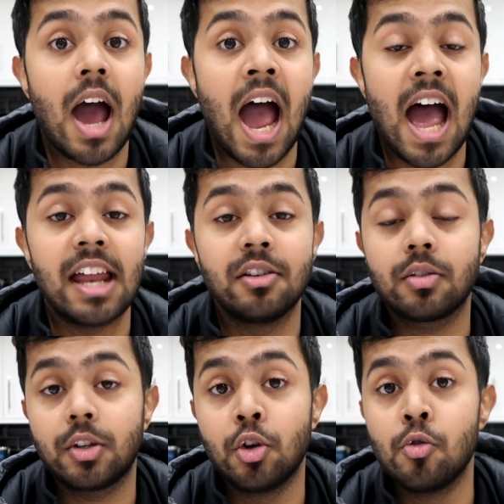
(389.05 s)

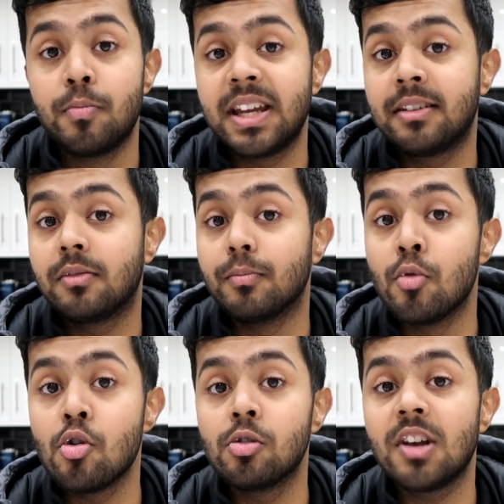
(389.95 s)
And you'll be
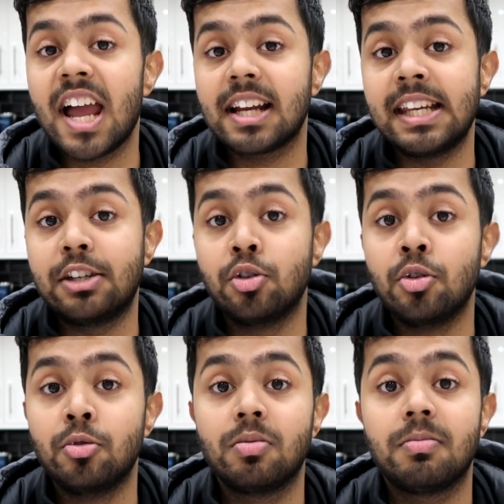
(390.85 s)
more likely
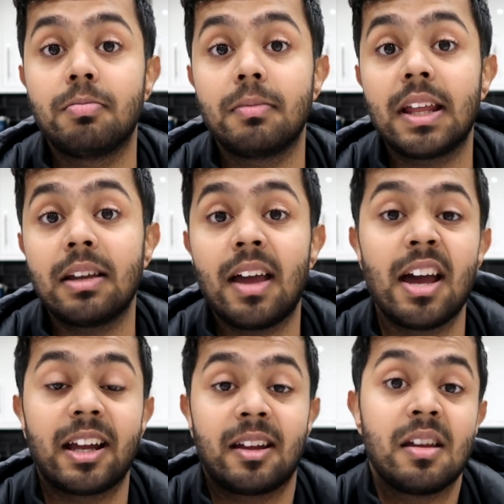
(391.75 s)
to,
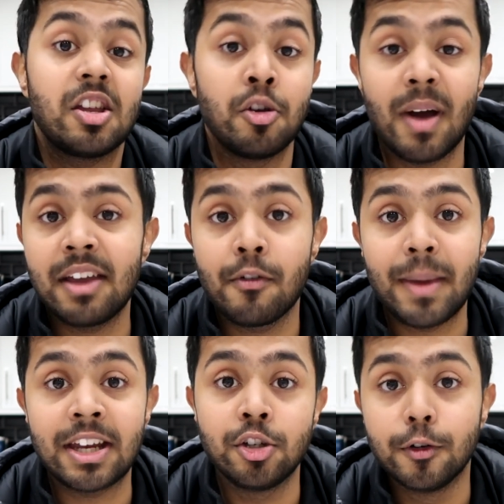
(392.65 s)
heck, you might even
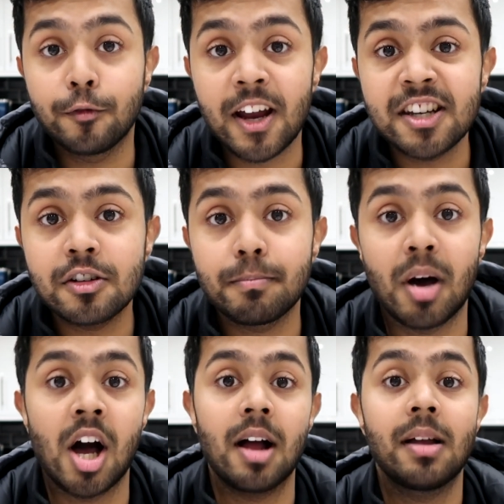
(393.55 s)
make a new friend,
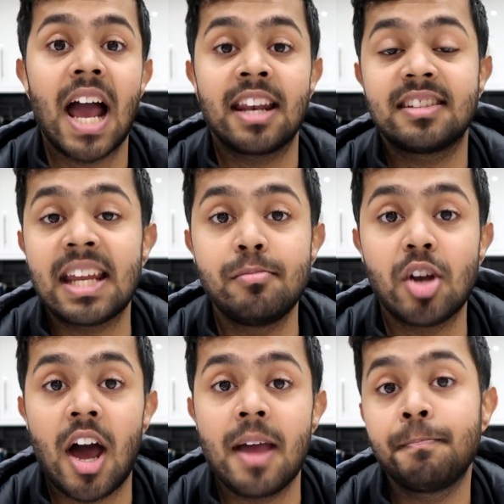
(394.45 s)
but at the same
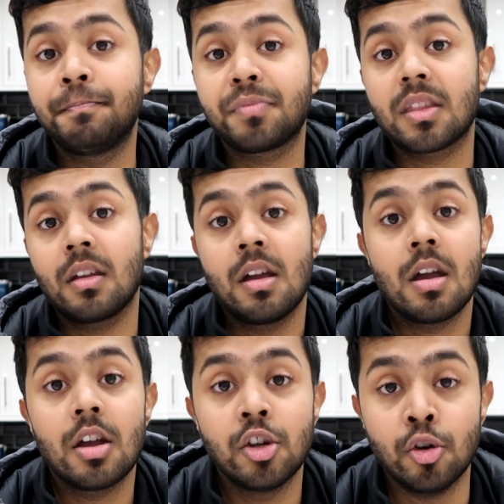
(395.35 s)
time,
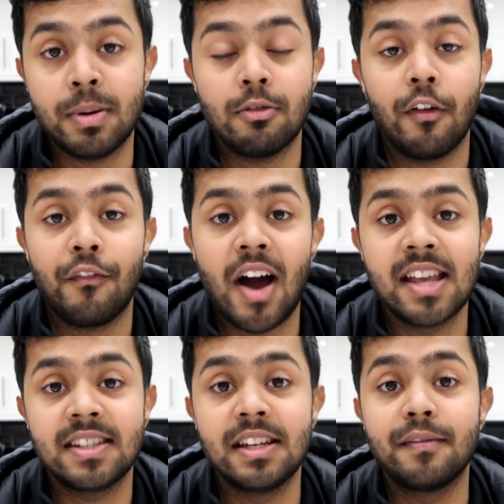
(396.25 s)
you'll be
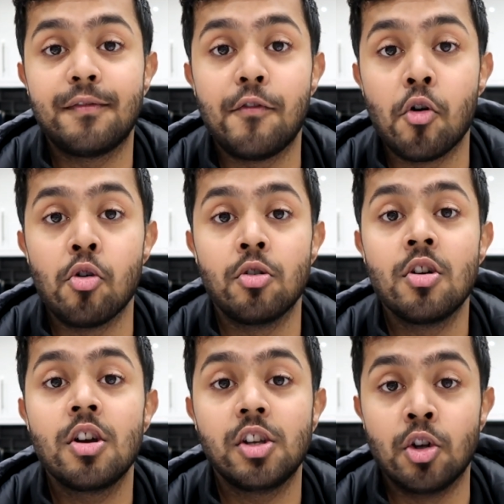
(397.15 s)
revising for
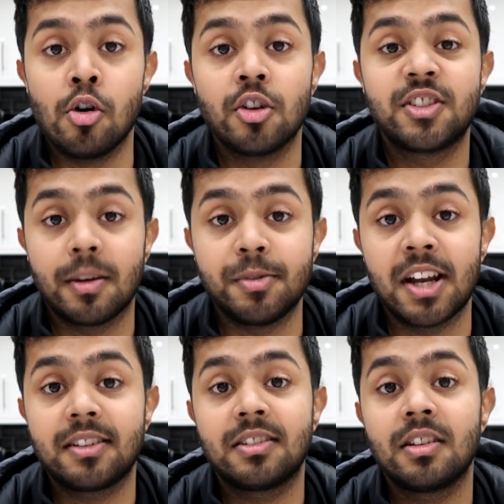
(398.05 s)
your
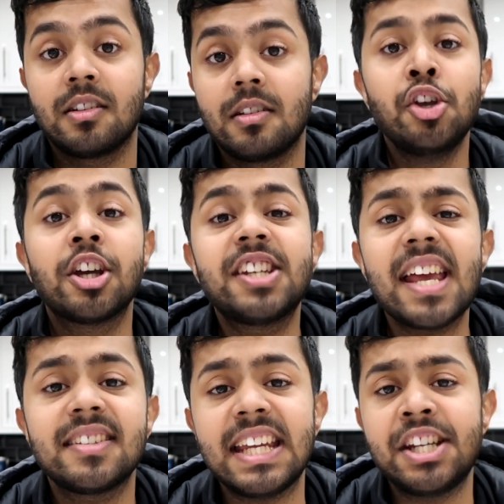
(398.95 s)
subjects. You can
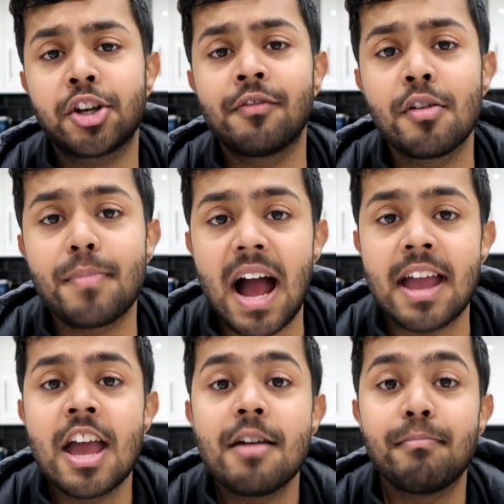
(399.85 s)
test each other
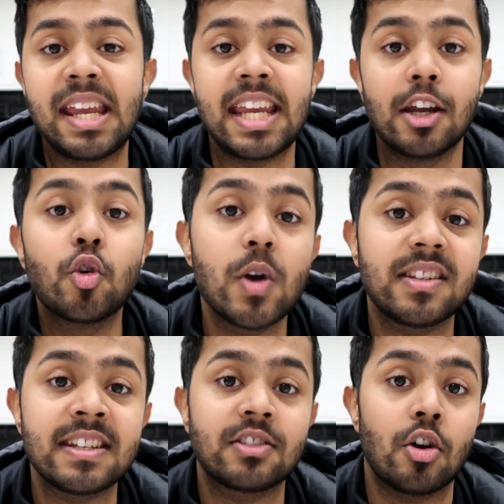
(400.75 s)
by making
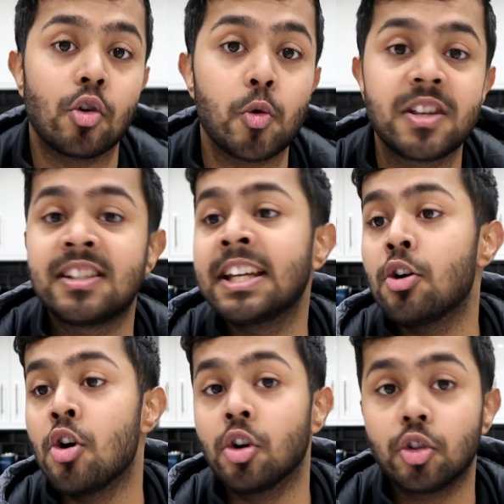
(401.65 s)
quizzes on
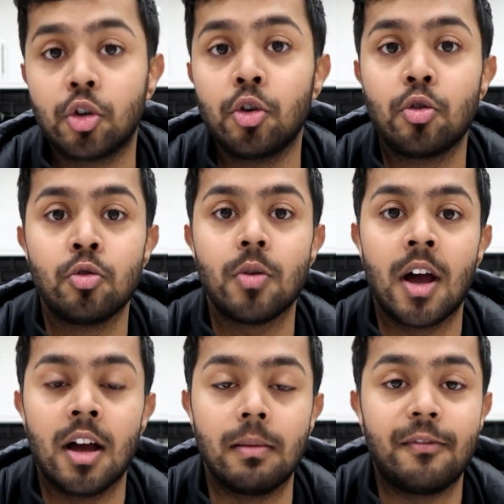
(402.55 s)
Quizlet or on Google
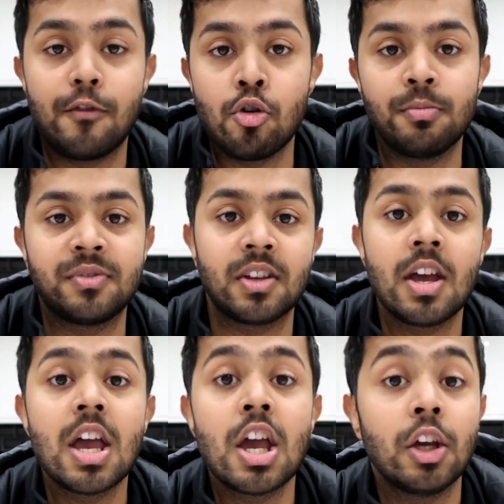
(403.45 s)
Forms.
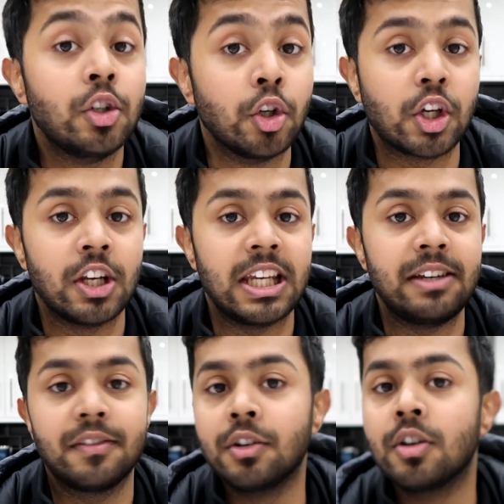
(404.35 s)
You can
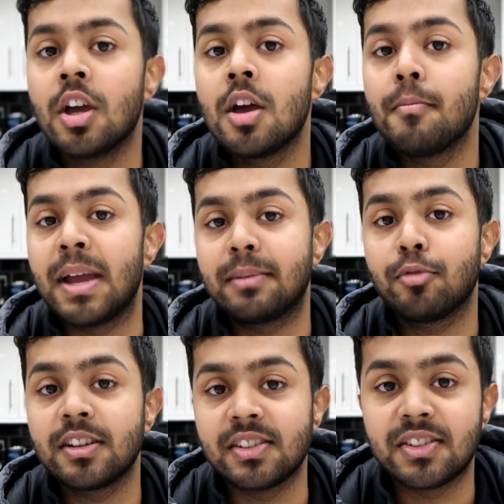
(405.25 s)
even
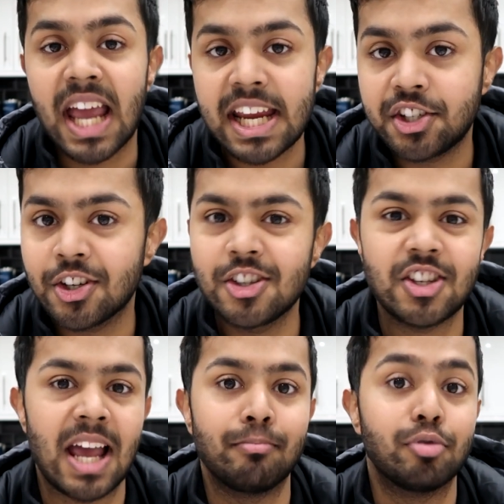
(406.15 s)
make
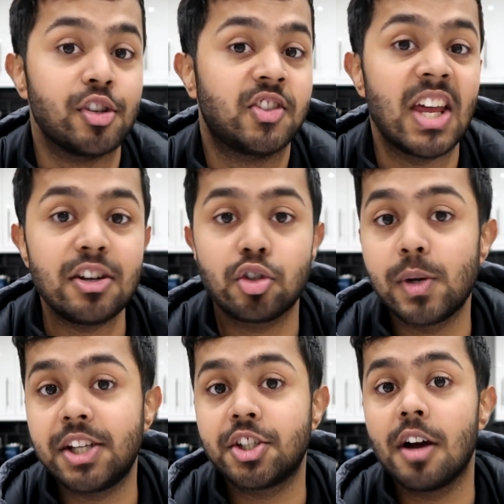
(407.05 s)
presentations and present
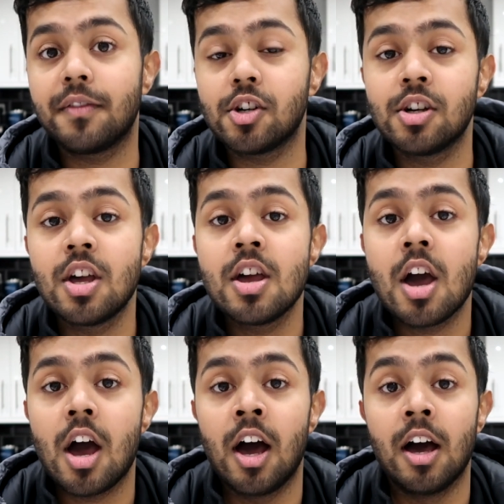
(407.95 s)
to each other.
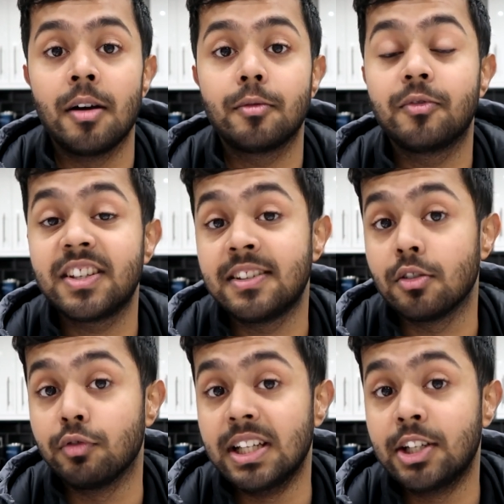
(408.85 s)
This is
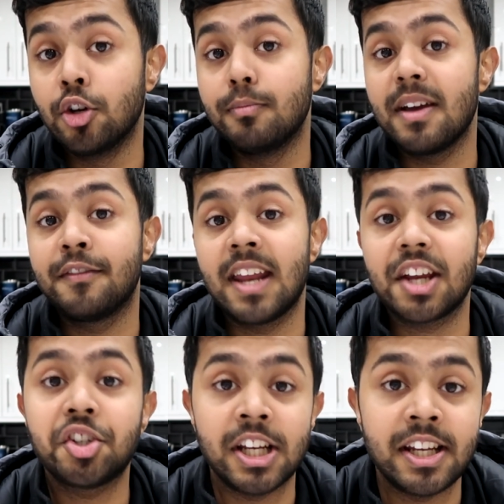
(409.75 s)
a really good method
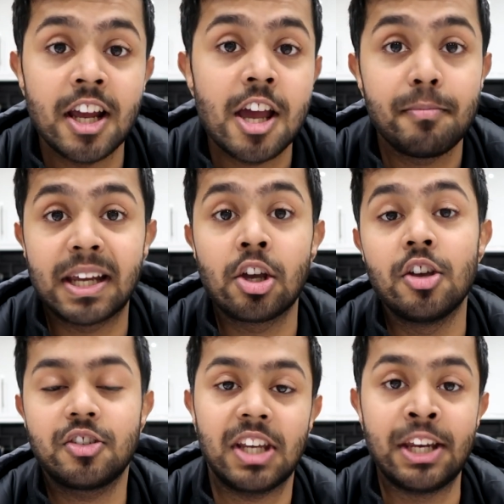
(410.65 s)
actually,
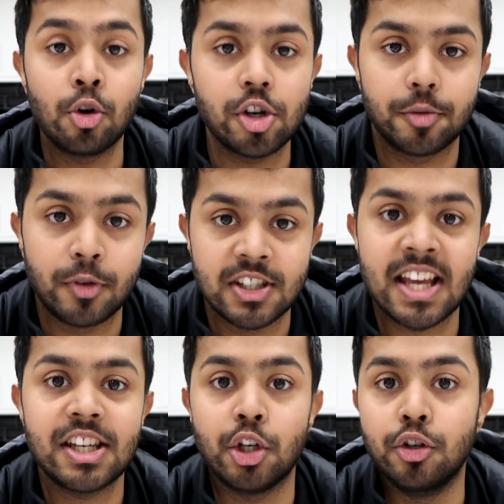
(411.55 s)
because in order to
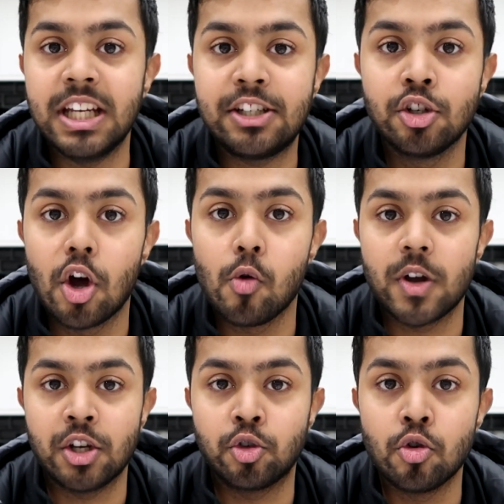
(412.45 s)
present you need to know
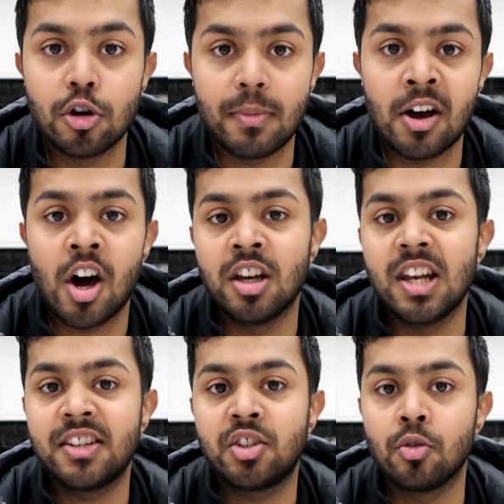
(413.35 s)
what you're talking about,
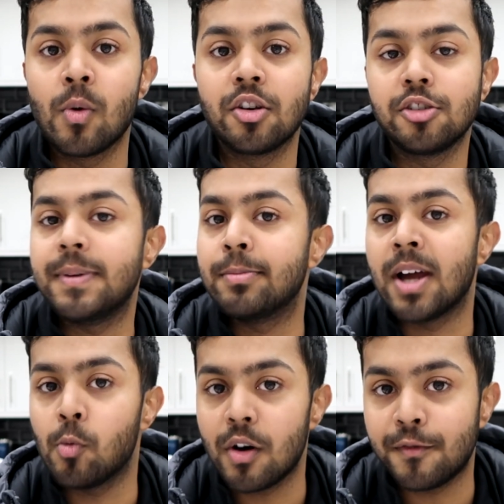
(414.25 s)
unless you're one of those people
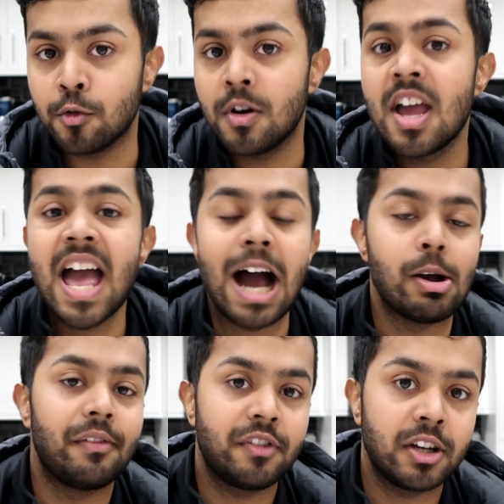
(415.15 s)
that waffle.
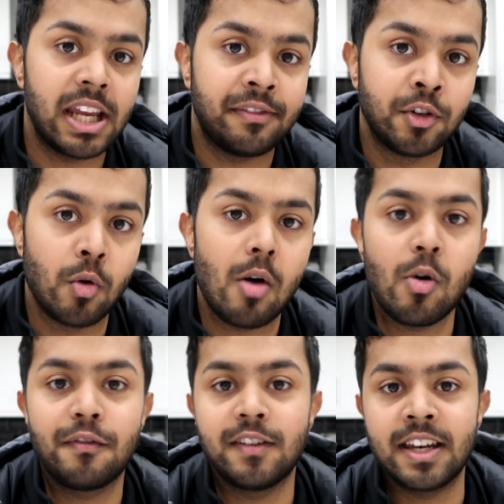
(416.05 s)
However, if you are
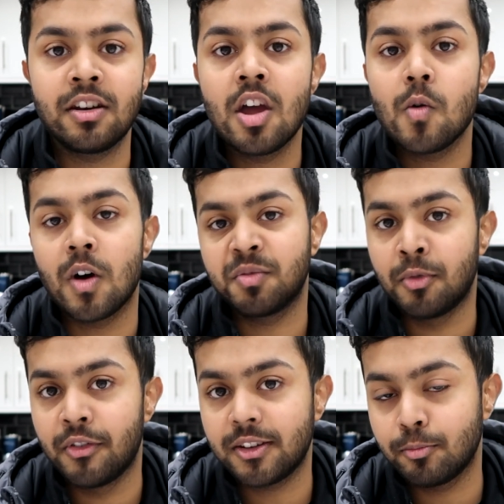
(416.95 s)
waffling whilst
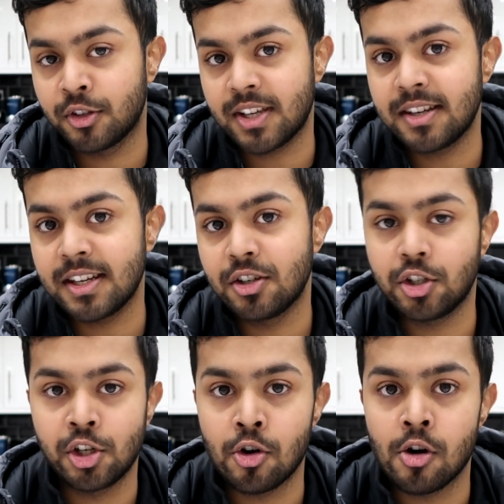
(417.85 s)
presenting
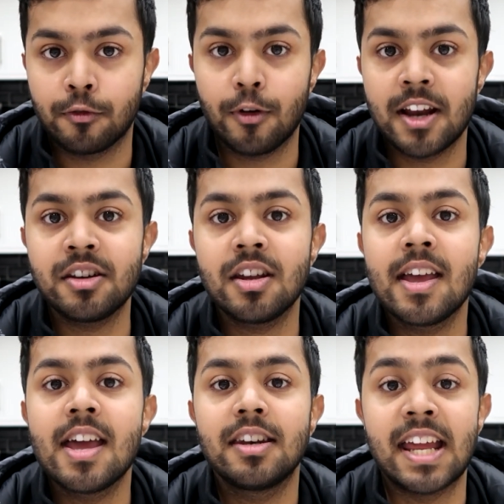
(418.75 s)
to your friend,
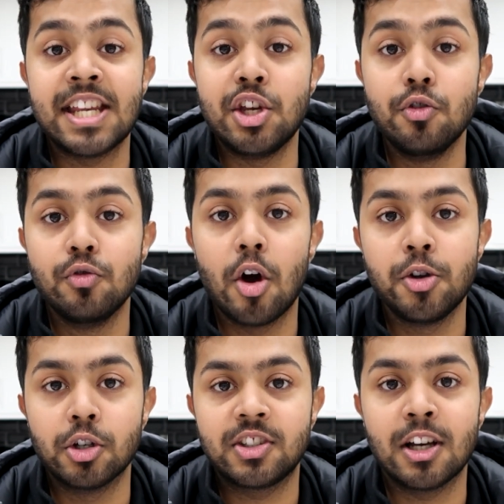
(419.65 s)
then you know
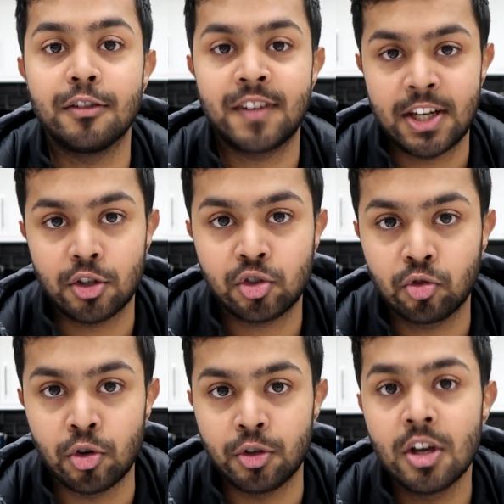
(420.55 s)
yourself that you're
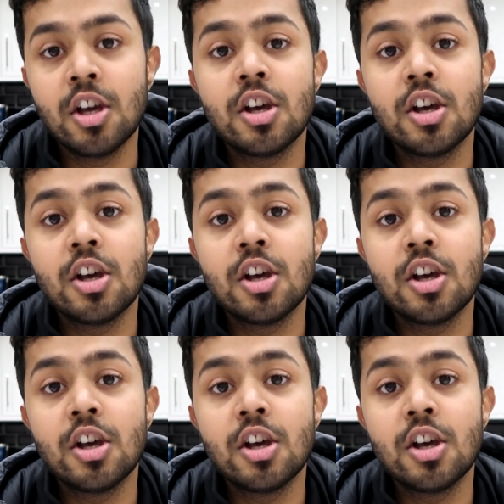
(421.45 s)
screwed.